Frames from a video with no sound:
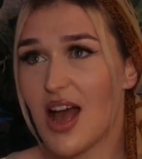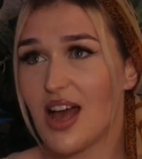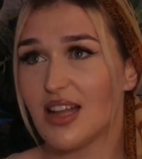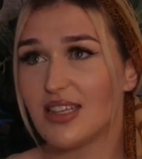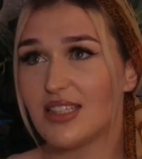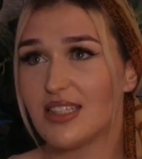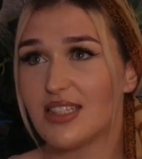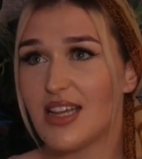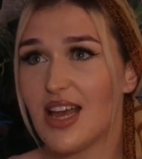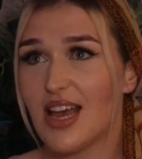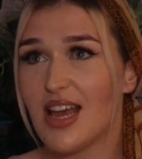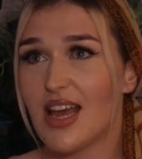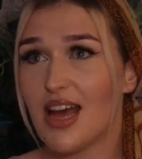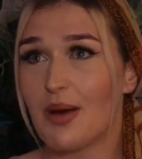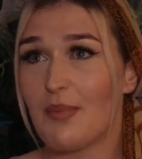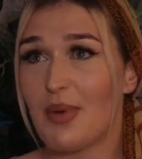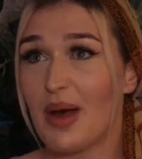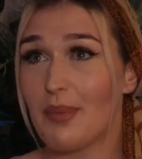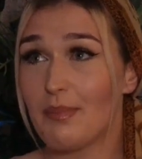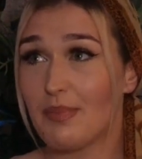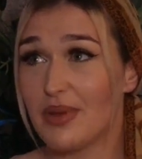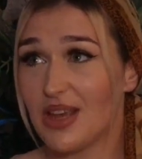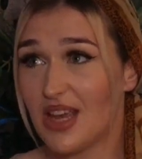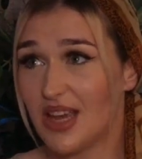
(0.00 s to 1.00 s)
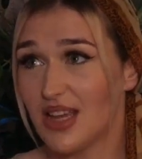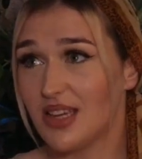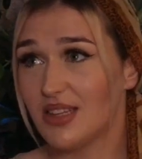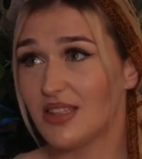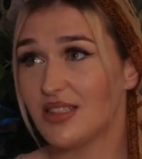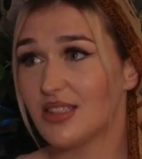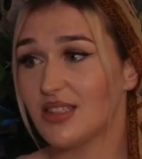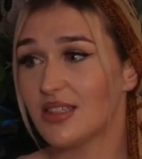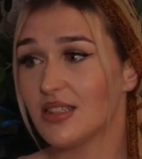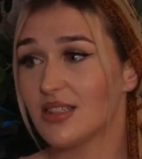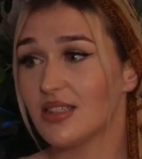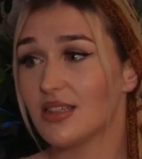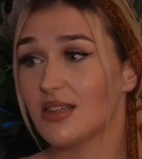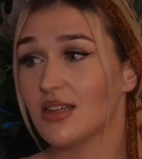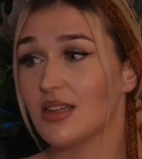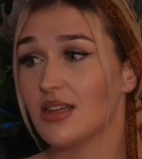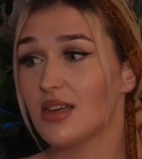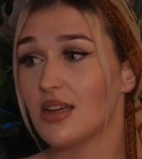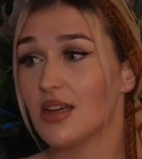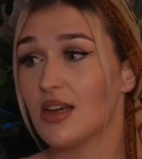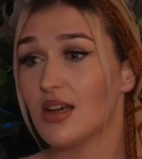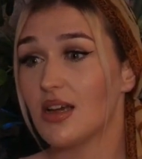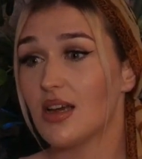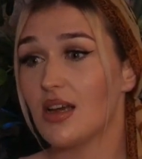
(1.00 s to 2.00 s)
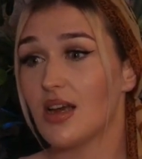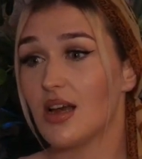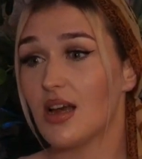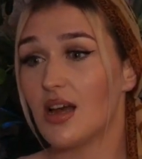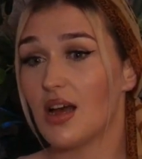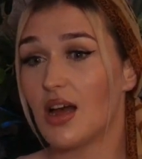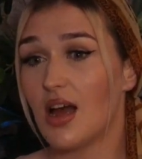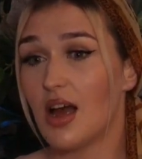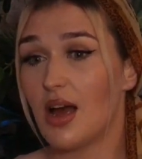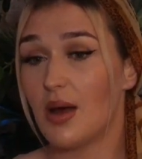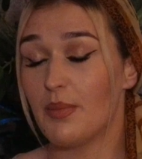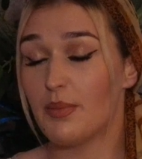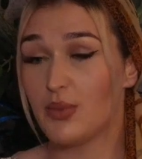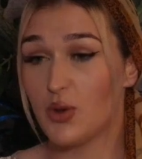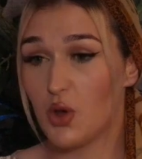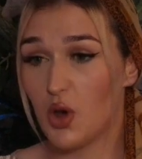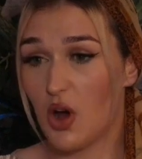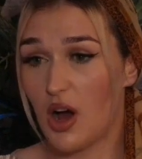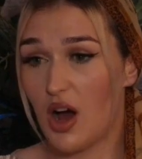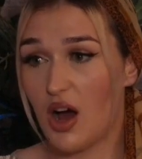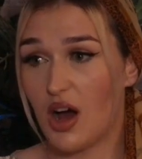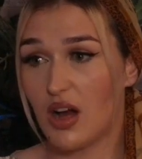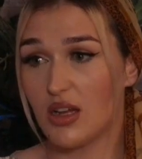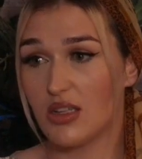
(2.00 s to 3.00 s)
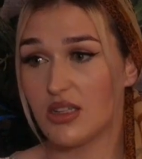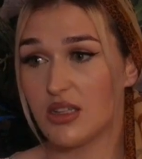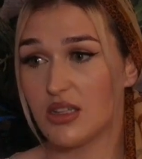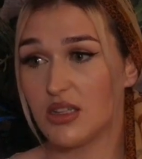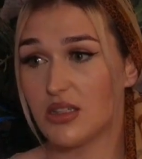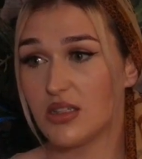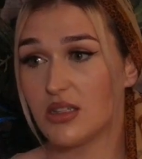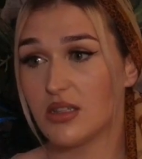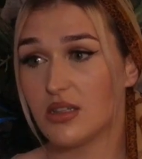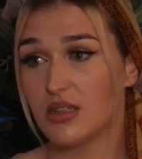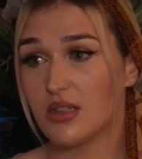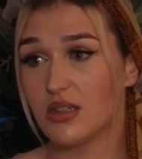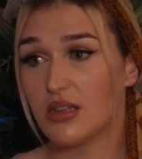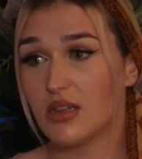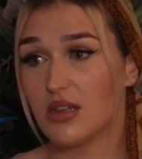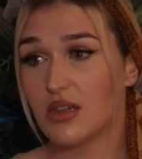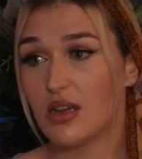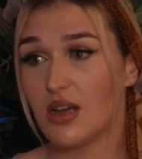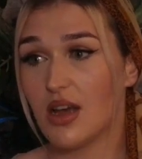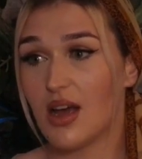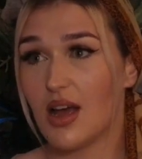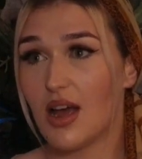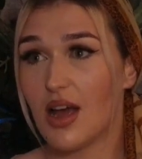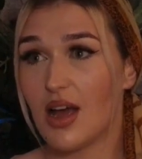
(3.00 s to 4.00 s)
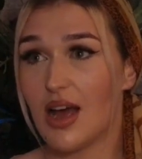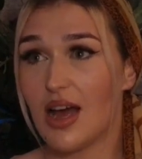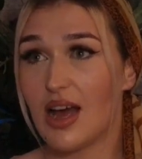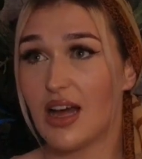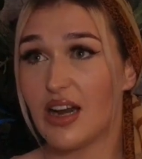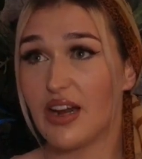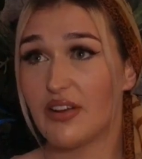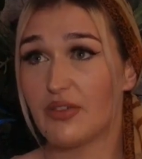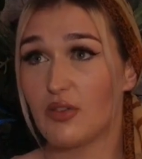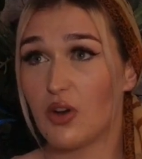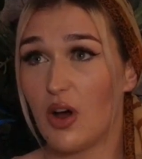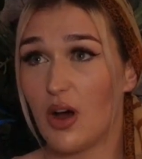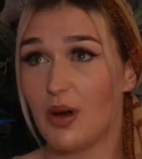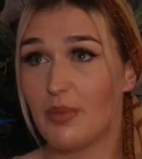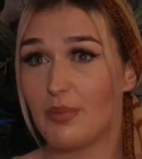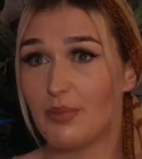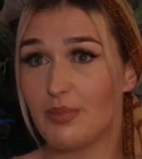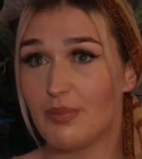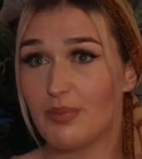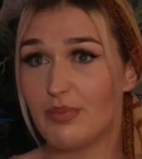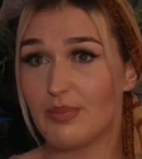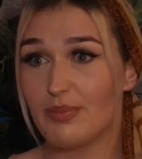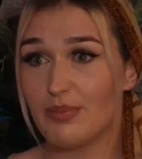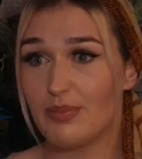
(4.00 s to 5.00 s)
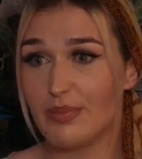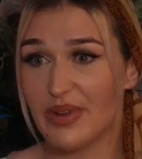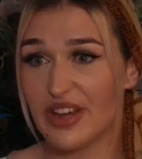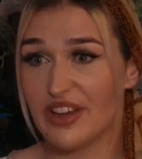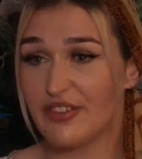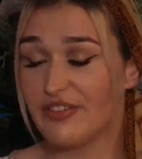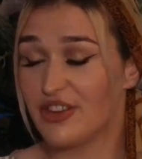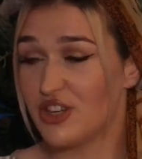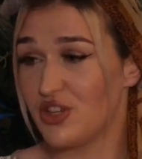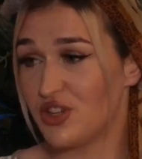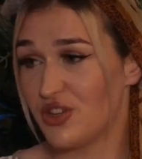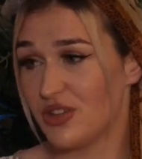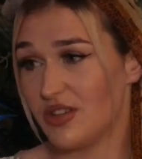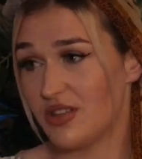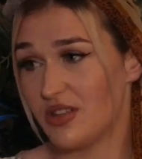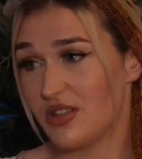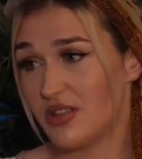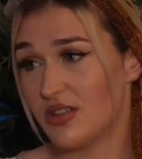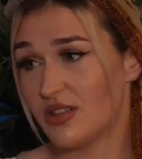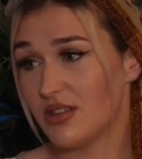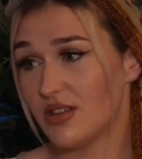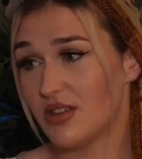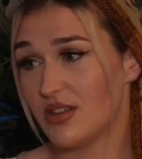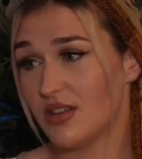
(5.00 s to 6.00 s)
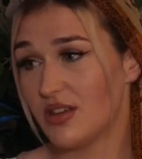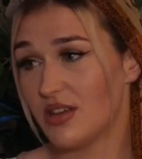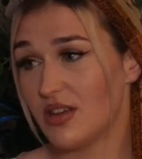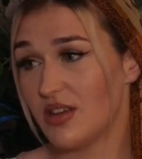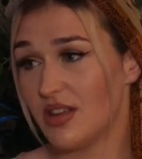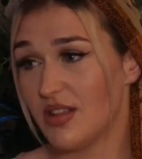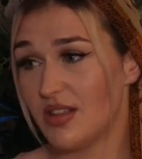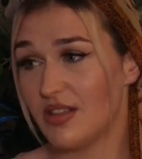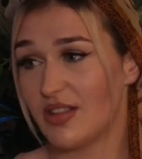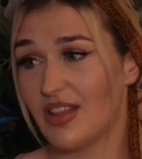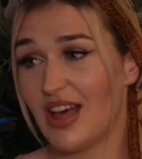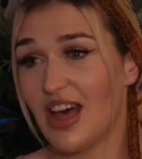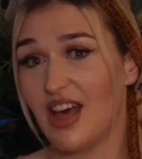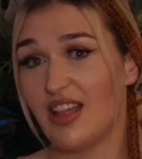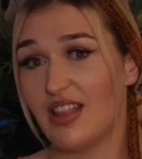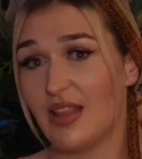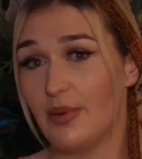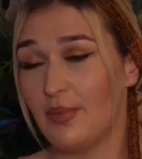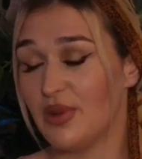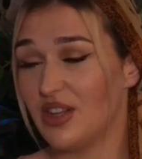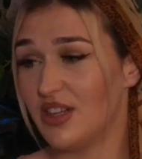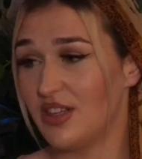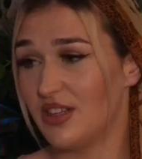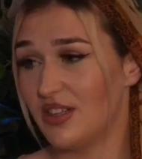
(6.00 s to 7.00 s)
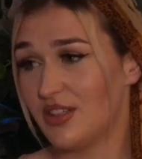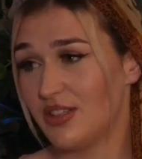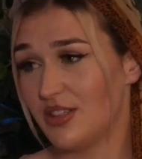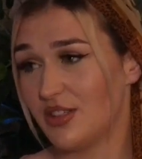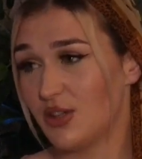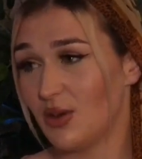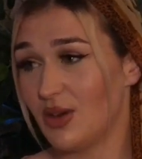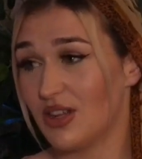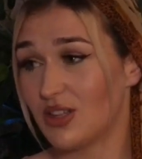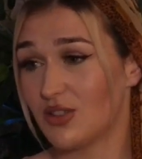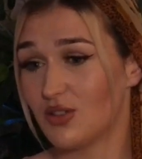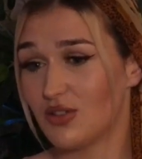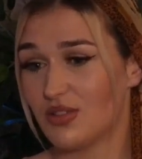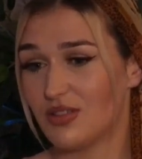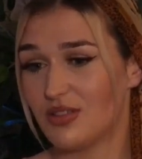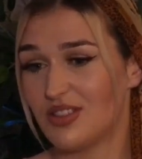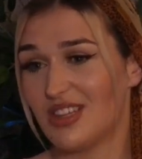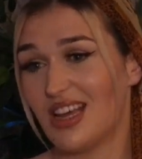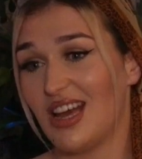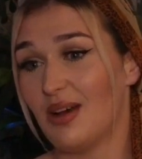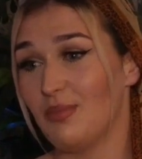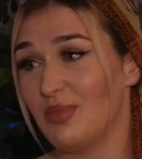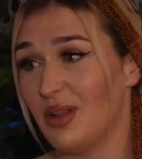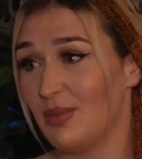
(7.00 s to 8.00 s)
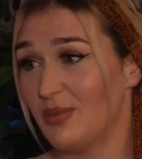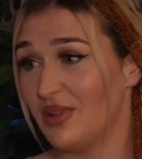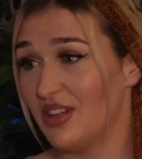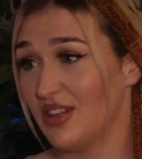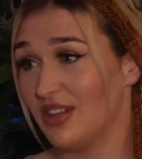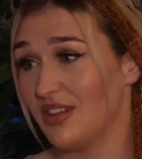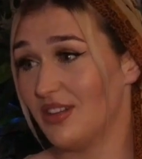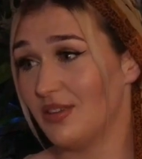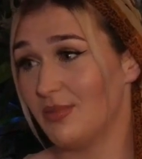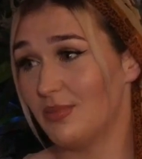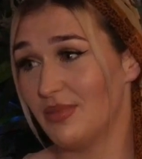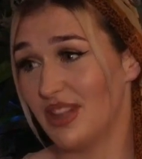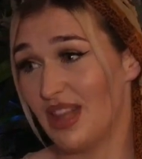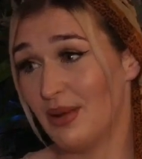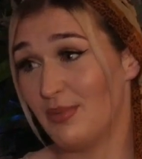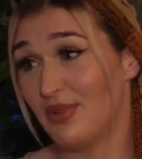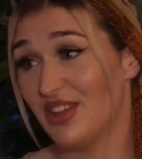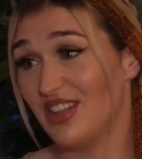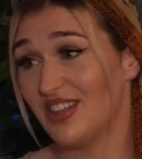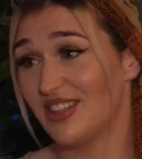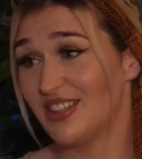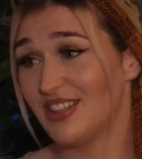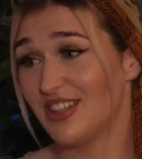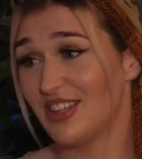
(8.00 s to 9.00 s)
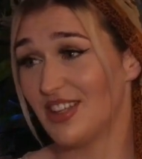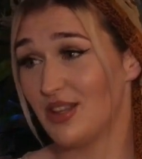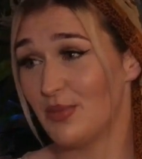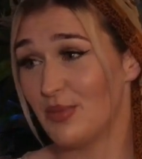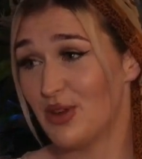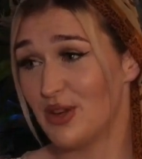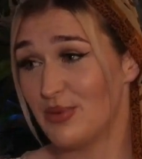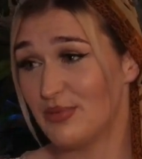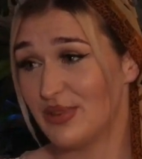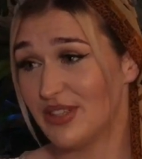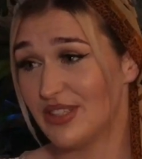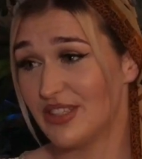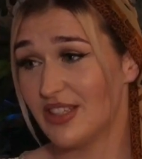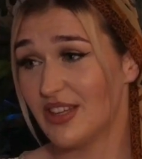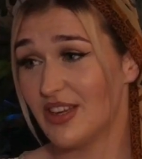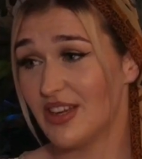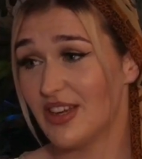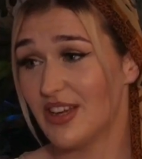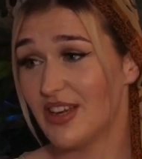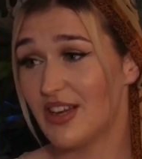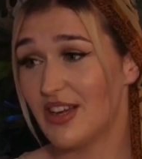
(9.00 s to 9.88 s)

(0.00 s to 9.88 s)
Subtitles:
I'd say I'm at peace. I'm pure-hearted. And I've got big visions that are limitless. So I'd say I'm limitless at the moment.